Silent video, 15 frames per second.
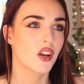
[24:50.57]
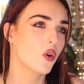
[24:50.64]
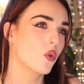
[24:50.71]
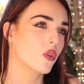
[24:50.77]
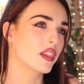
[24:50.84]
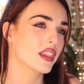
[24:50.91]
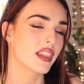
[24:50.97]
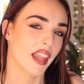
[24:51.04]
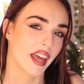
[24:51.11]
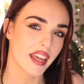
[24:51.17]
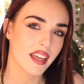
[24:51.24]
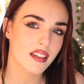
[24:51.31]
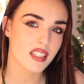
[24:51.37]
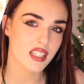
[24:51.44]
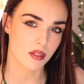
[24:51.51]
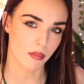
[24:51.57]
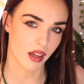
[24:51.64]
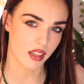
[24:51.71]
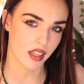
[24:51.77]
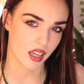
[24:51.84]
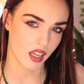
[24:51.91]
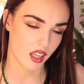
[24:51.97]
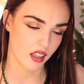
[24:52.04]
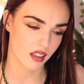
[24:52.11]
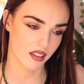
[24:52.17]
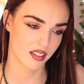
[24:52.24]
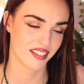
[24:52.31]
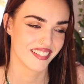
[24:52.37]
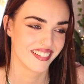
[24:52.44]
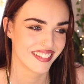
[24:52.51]
I don't like
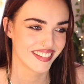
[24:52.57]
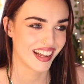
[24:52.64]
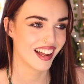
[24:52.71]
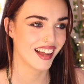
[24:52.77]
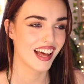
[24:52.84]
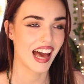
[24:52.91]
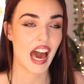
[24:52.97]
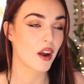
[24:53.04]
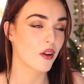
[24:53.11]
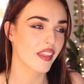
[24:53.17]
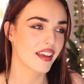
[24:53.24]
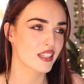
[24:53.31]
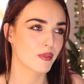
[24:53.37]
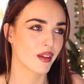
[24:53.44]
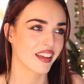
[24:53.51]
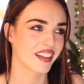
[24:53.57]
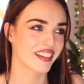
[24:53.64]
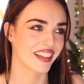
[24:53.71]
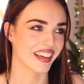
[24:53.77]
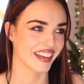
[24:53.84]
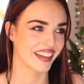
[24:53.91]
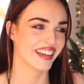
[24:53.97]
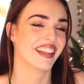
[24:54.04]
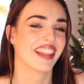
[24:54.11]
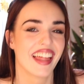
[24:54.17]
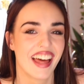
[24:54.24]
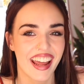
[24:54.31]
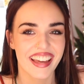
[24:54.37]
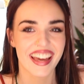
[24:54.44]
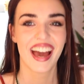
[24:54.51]
smelling I don't like smelling clean.
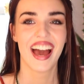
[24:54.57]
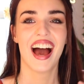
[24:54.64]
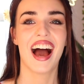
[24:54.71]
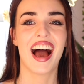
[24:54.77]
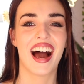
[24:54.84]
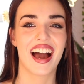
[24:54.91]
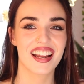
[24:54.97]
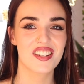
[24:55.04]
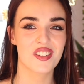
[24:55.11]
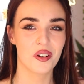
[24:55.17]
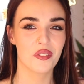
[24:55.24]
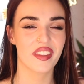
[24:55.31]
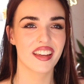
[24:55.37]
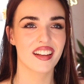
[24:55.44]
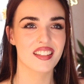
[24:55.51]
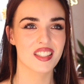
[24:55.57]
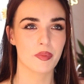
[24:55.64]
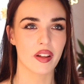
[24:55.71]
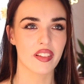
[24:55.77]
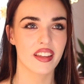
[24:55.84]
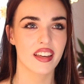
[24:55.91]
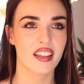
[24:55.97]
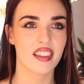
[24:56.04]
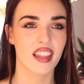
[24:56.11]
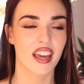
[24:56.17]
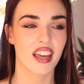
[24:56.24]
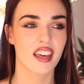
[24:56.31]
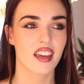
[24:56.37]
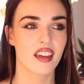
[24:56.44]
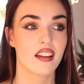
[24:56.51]
Like, I don't like
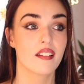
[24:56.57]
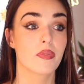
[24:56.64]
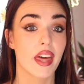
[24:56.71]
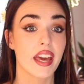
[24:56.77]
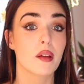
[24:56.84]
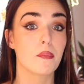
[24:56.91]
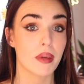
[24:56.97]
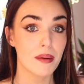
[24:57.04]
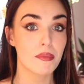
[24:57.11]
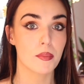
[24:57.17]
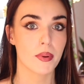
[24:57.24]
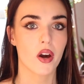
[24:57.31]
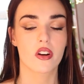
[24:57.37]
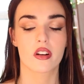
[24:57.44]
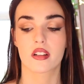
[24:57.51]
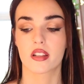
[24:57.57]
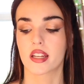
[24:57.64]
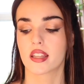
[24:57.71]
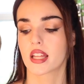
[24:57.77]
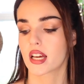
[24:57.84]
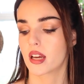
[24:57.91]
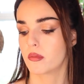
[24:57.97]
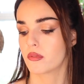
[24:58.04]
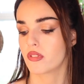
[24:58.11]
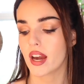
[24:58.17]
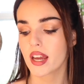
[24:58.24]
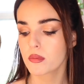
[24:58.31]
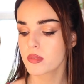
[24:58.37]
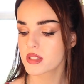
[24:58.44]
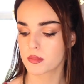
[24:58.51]
smelling like baby powder clean. Like, I'm
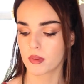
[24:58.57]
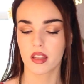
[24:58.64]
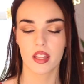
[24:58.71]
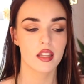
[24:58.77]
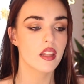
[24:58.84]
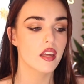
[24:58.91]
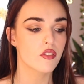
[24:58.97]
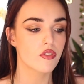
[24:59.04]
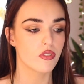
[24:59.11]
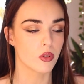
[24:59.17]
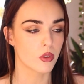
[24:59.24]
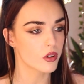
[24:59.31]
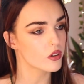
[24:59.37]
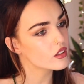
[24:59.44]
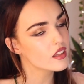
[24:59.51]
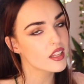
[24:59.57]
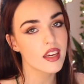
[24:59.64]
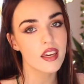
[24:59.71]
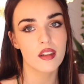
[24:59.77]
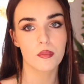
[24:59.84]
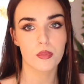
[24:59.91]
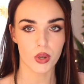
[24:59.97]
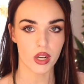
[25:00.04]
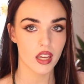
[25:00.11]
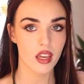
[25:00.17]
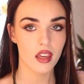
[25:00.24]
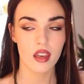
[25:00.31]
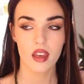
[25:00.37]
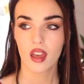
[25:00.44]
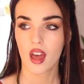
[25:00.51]
fine with smelling like florally
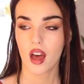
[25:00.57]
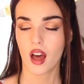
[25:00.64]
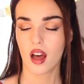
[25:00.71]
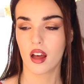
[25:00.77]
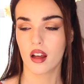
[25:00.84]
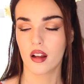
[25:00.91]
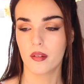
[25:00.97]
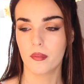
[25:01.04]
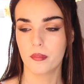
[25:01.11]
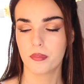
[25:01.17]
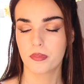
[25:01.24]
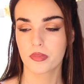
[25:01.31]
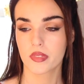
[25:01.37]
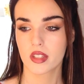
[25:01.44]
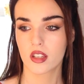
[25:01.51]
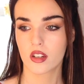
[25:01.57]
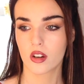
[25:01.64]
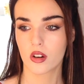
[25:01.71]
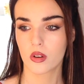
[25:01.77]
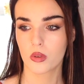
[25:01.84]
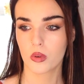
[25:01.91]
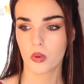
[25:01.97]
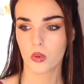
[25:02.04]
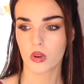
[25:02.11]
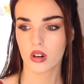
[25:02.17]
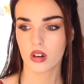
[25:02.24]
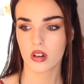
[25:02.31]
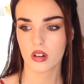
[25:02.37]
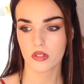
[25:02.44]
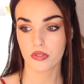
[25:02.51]
pretty, you know,
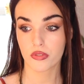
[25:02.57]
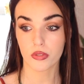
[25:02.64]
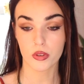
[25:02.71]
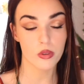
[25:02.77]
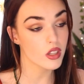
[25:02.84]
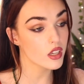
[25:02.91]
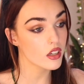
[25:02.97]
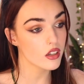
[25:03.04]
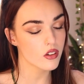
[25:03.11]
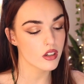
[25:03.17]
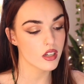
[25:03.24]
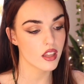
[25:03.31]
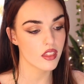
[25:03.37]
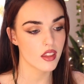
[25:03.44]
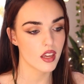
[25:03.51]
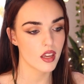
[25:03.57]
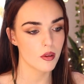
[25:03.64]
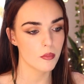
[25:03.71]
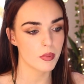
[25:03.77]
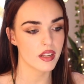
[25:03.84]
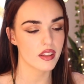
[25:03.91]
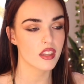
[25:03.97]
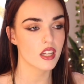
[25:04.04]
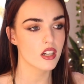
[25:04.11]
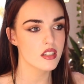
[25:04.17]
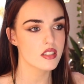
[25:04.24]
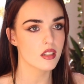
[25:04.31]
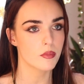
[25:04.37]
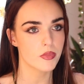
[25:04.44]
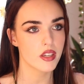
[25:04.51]
or fruity or anything, but
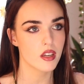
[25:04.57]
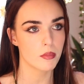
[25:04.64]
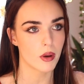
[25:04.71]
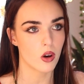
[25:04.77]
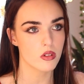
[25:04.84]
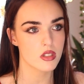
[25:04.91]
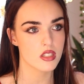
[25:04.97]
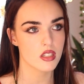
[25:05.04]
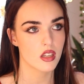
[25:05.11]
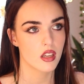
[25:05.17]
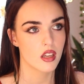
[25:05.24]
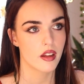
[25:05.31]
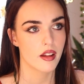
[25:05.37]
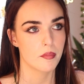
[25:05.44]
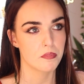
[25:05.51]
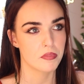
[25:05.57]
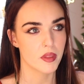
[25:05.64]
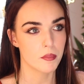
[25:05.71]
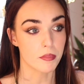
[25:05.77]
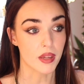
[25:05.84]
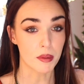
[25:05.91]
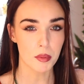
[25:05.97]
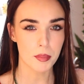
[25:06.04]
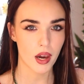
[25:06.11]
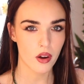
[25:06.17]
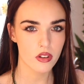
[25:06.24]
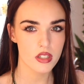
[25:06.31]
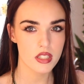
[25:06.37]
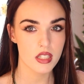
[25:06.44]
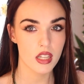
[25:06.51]
there is something about the baby
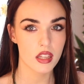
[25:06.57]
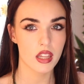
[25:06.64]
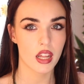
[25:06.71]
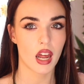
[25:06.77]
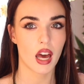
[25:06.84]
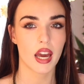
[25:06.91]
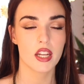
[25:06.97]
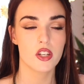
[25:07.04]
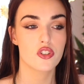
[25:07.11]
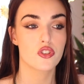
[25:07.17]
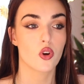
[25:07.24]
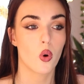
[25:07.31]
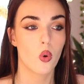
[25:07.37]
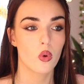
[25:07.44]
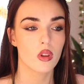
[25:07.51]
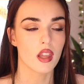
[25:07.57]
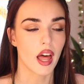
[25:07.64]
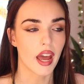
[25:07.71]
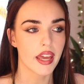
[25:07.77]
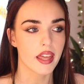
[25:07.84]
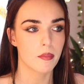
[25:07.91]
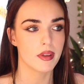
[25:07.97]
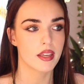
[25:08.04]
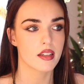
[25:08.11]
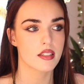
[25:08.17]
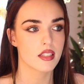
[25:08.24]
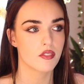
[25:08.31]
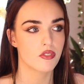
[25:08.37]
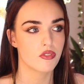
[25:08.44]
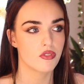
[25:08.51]
powder scent that I don't like
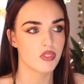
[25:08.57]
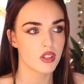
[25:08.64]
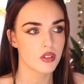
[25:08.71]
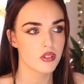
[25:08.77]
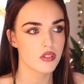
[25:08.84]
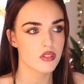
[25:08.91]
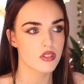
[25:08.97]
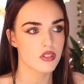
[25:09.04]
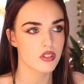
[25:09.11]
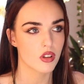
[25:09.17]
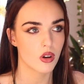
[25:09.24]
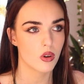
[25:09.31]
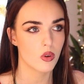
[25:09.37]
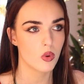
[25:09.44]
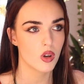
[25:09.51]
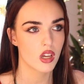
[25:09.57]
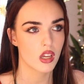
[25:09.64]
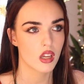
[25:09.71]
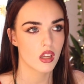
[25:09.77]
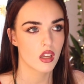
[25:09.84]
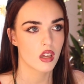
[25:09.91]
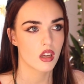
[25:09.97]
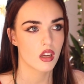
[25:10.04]
because it feels so,